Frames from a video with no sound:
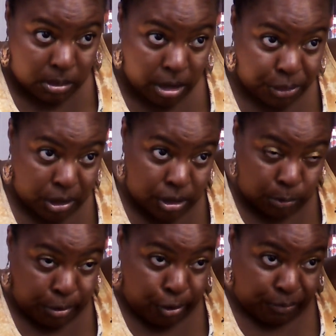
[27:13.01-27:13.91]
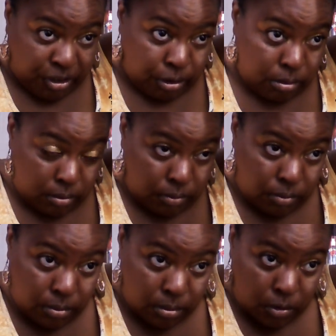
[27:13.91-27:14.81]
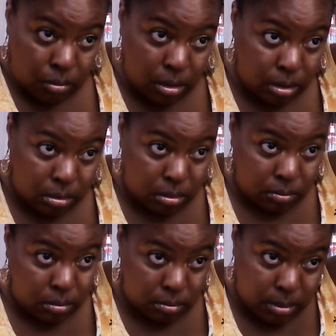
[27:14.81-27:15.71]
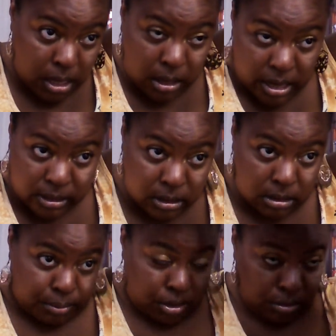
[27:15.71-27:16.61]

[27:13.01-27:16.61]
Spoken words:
nothing is perfect. You can make it excellent,